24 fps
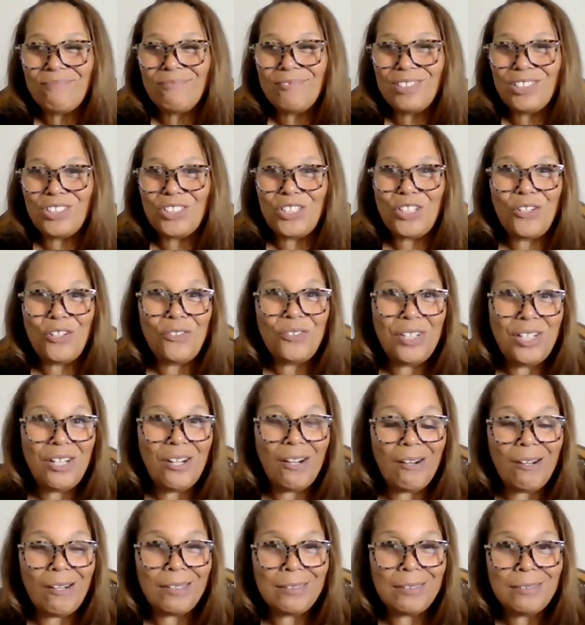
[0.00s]
Security
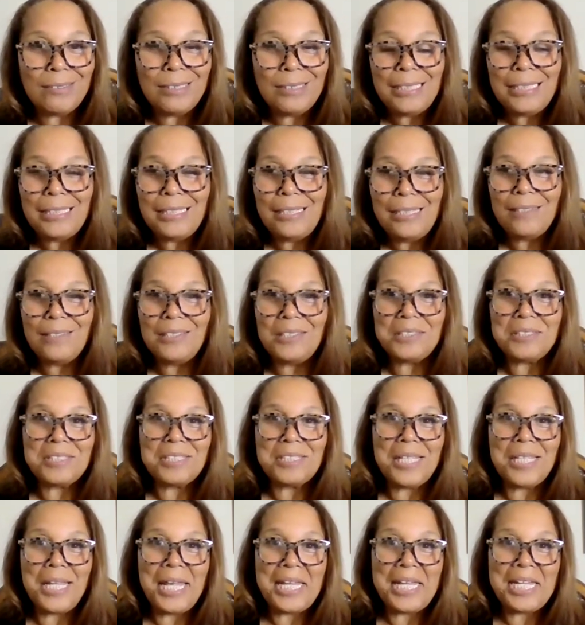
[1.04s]
guard
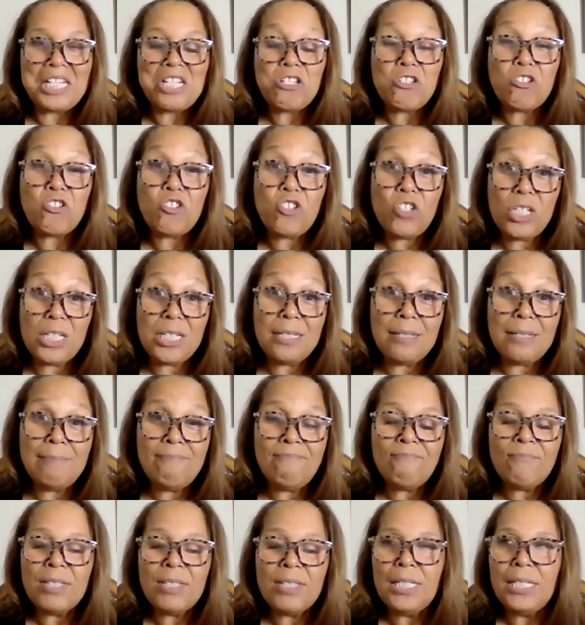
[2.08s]
looks like she